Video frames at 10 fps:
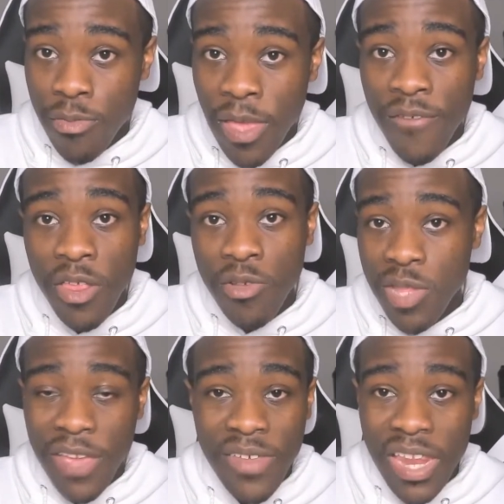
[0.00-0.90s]
That video is
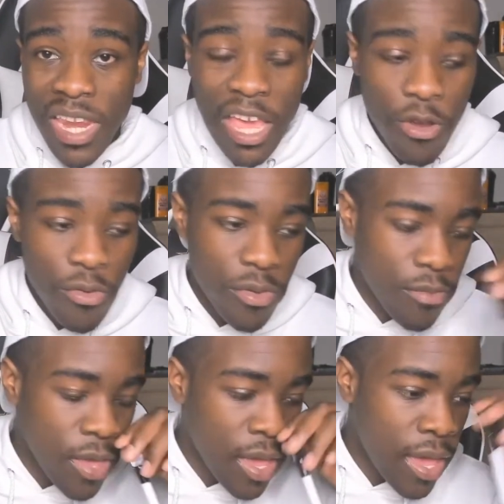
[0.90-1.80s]
not even in the
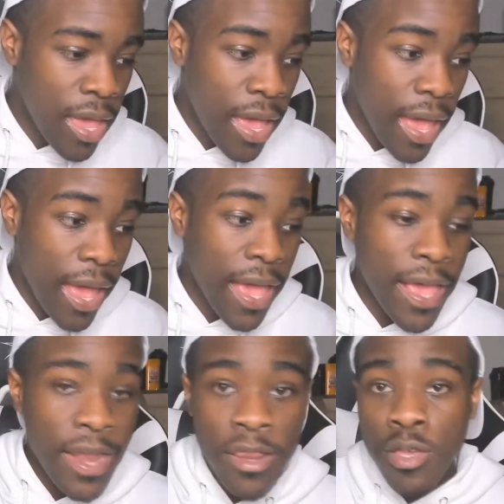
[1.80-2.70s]
algorithm.
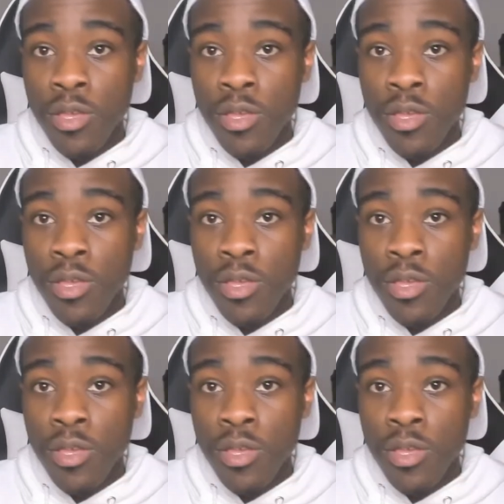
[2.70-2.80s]
And